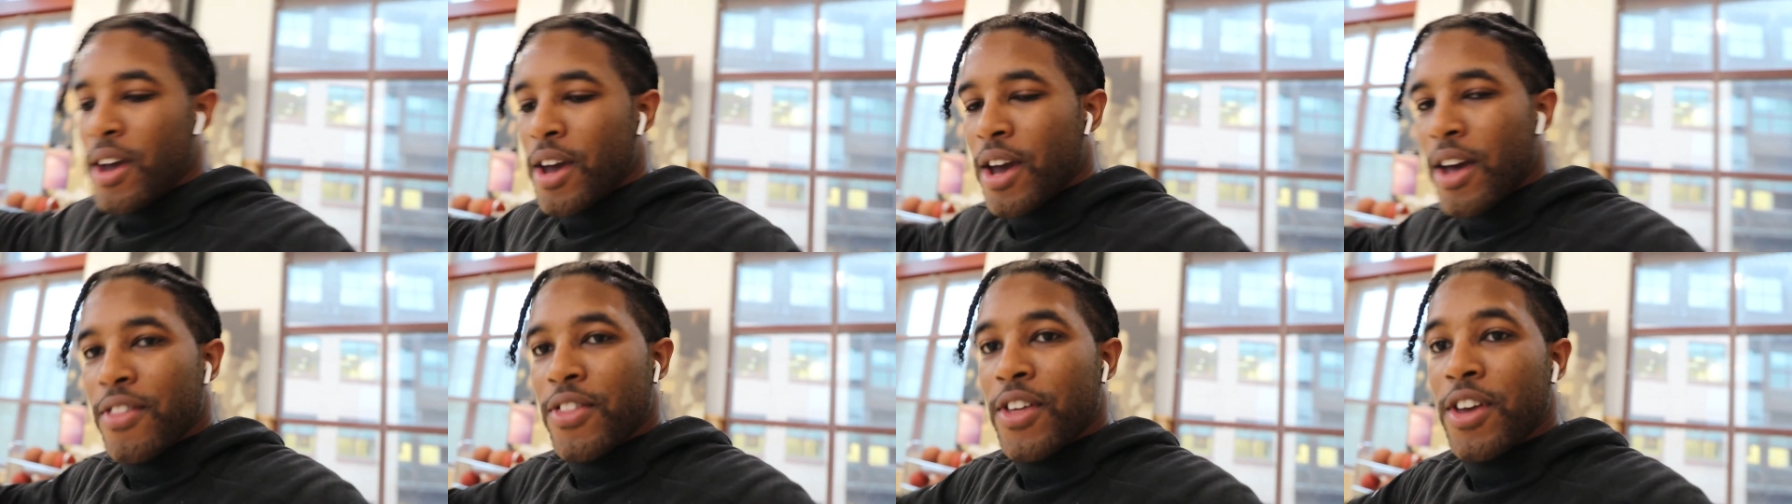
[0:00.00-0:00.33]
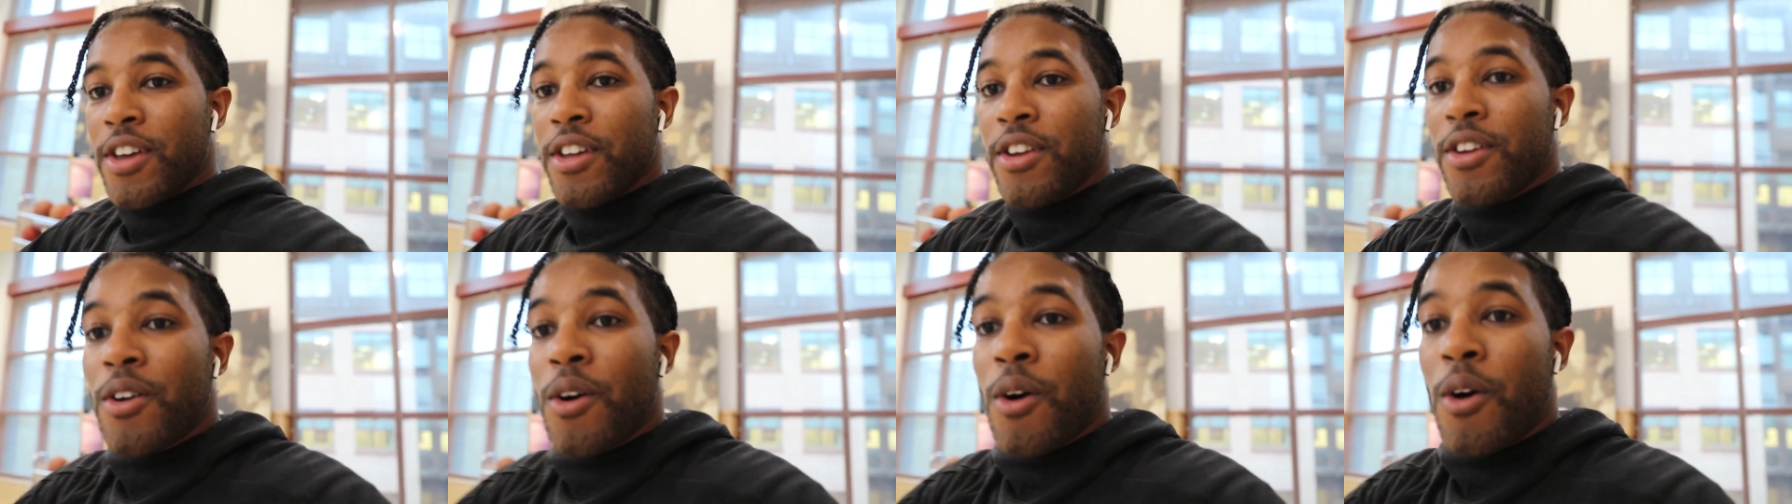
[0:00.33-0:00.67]
And
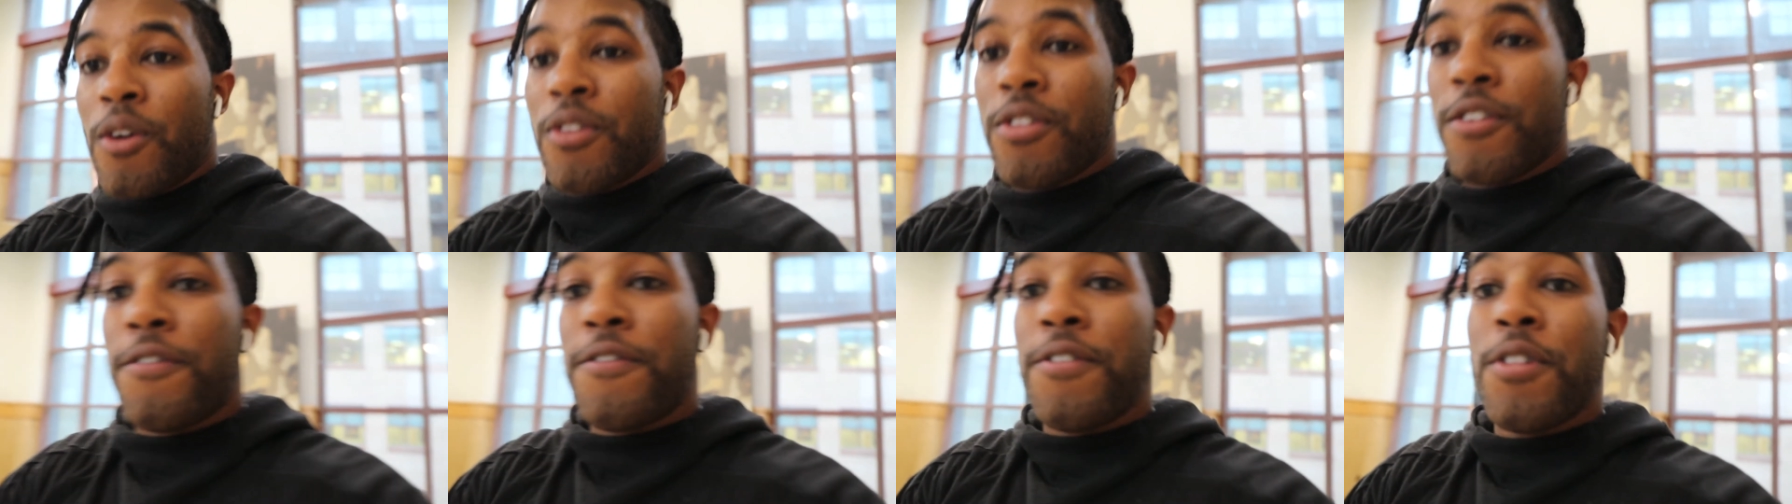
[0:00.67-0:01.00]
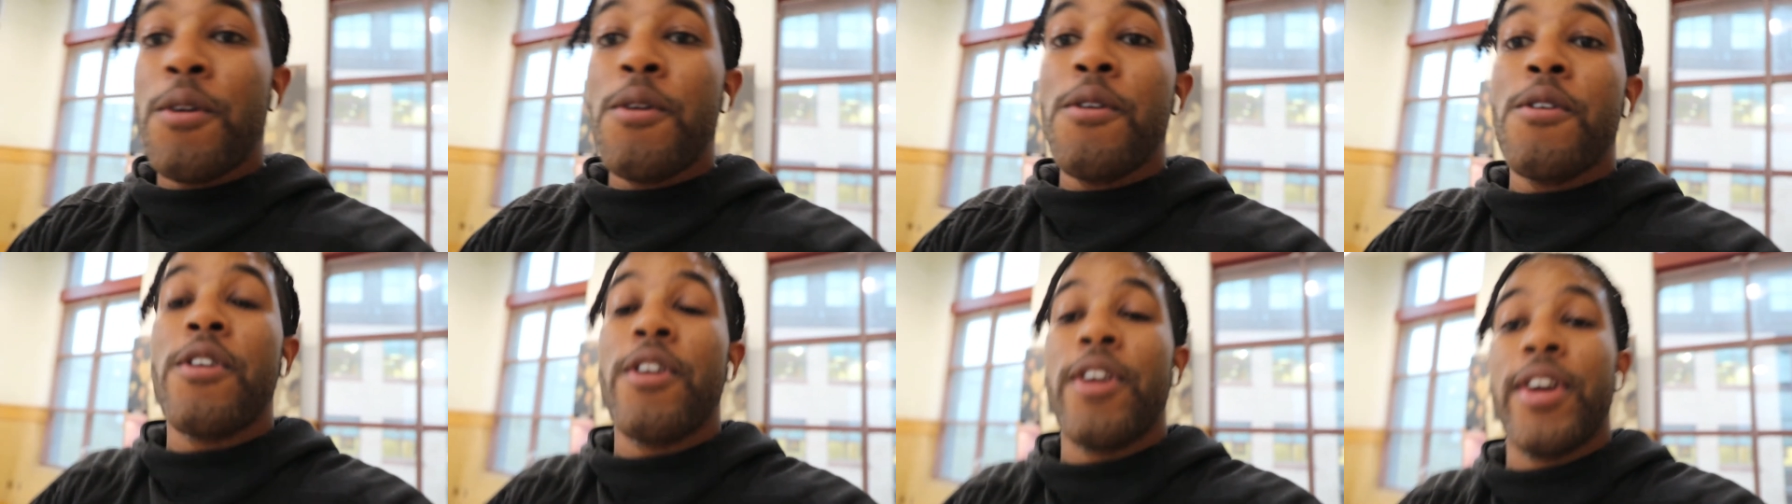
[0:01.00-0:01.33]
then on the
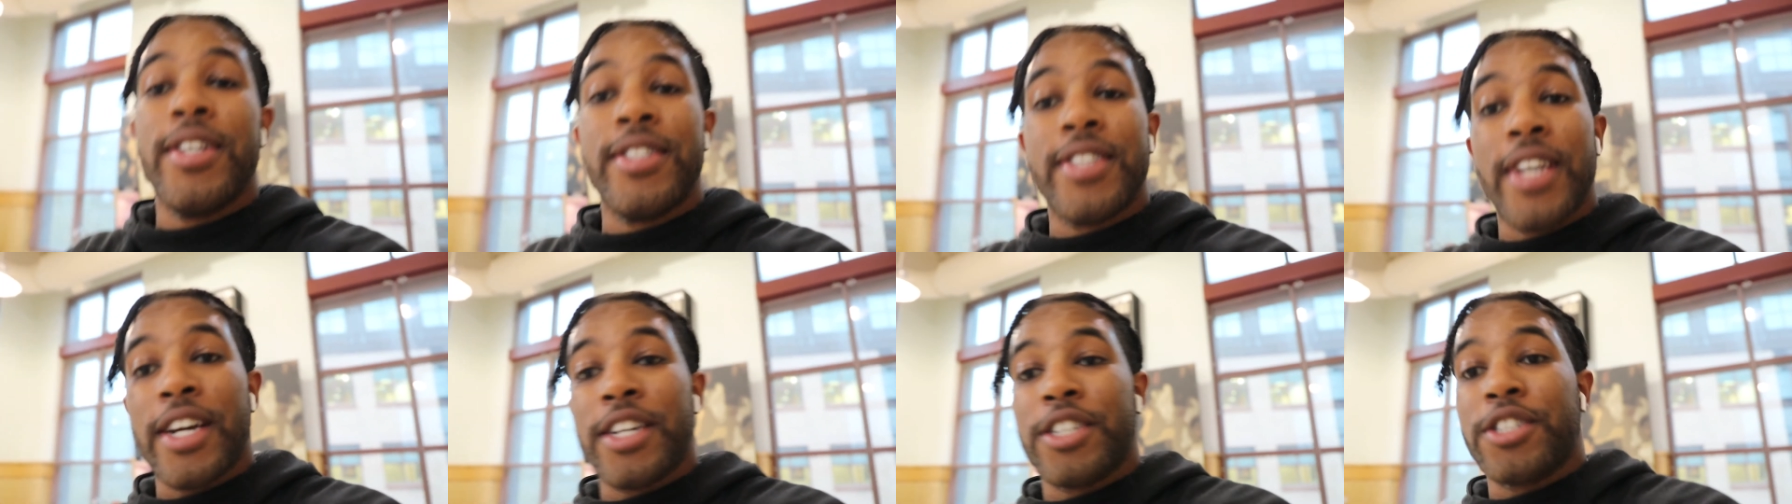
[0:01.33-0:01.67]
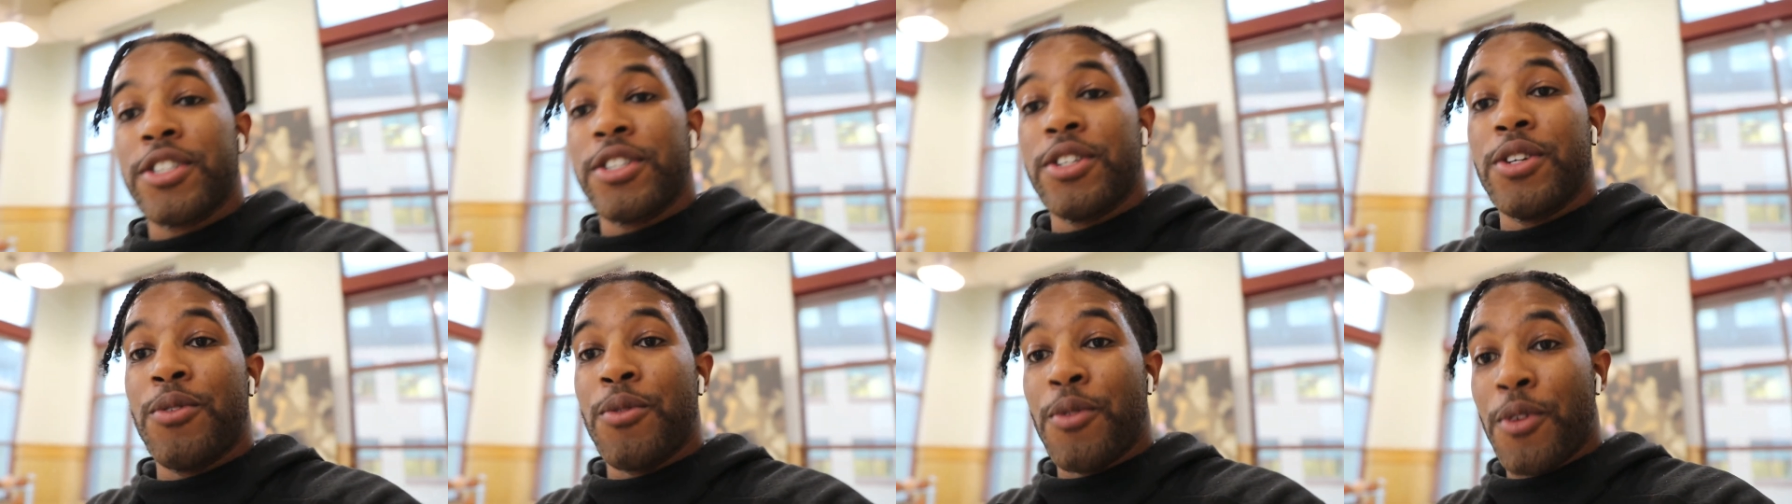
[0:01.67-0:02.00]
floor is
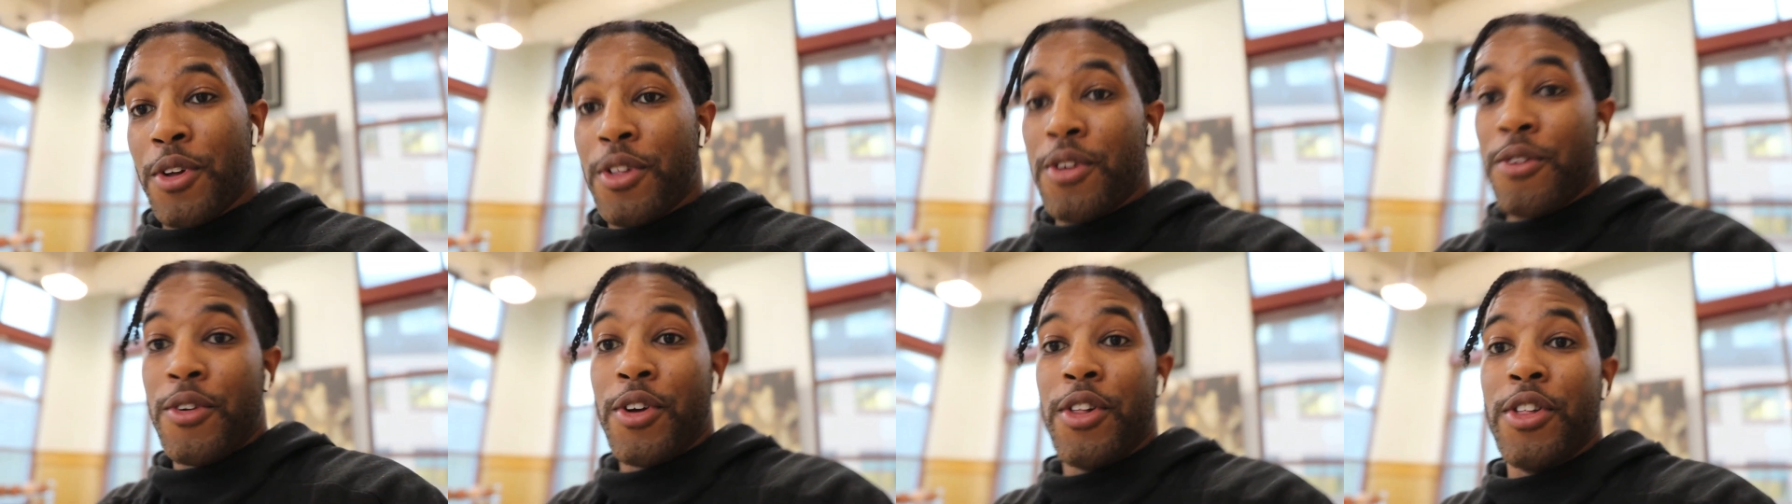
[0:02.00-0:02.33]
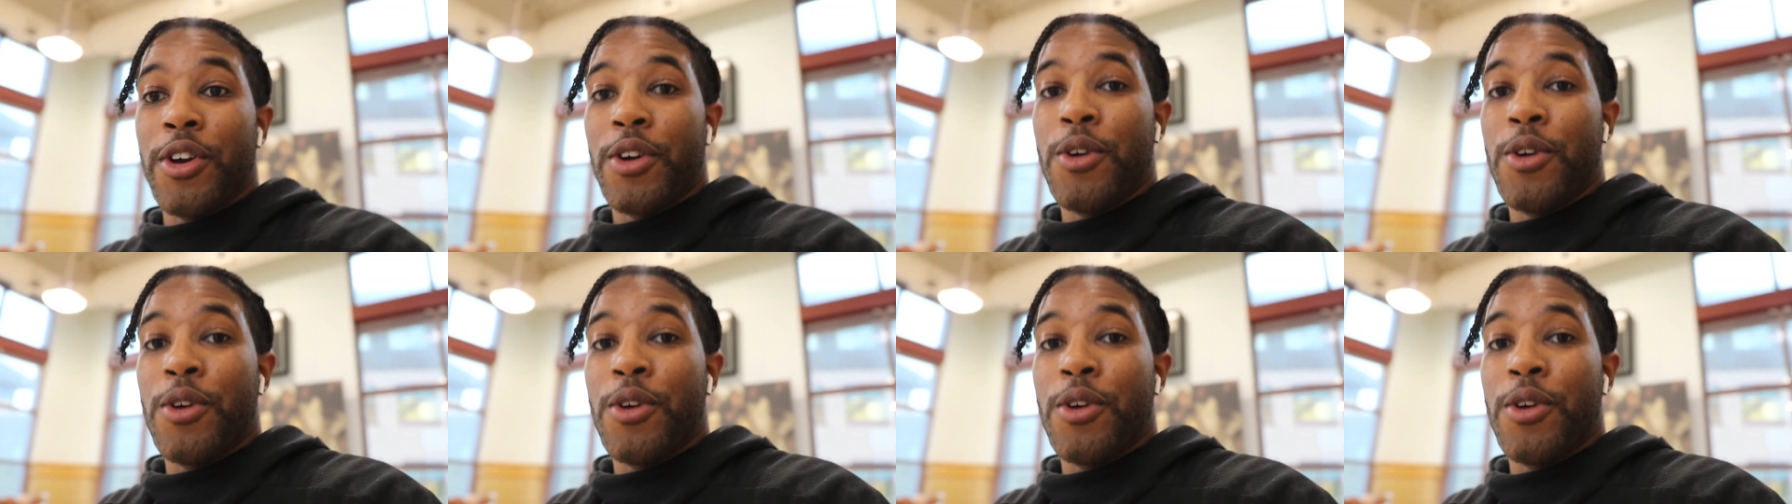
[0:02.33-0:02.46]
actually really, really